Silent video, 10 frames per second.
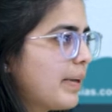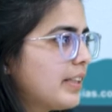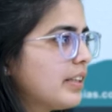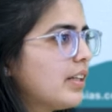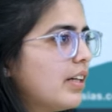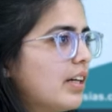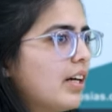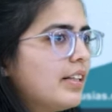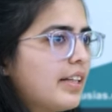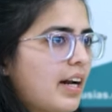But
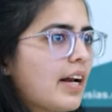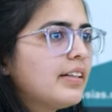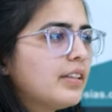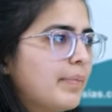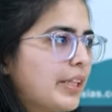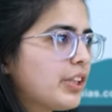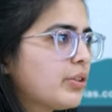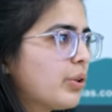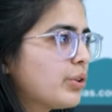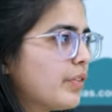there are other
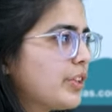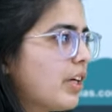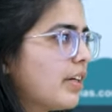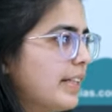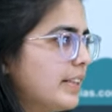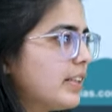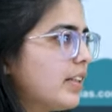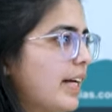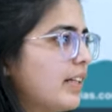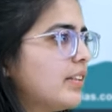measures also which are needed,
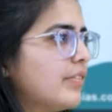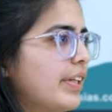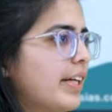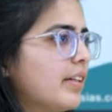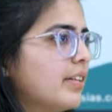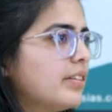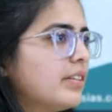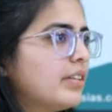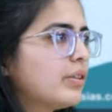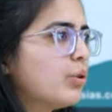like we can
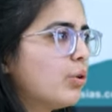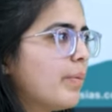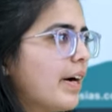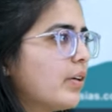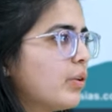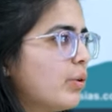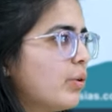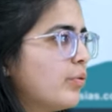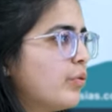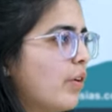
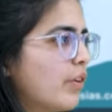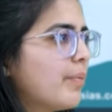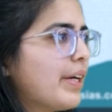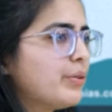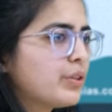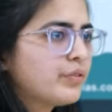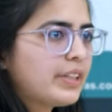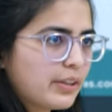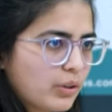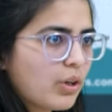go forward by use of
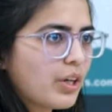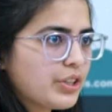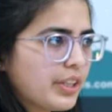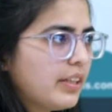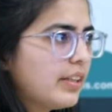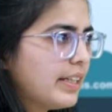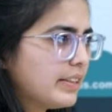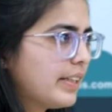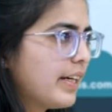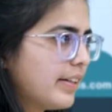technology
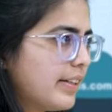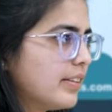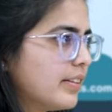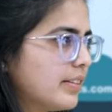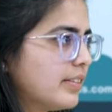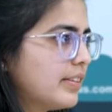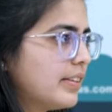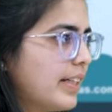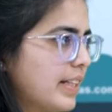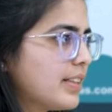in clearing the
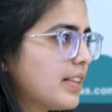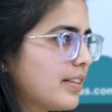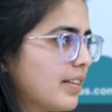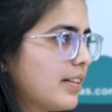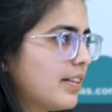cases.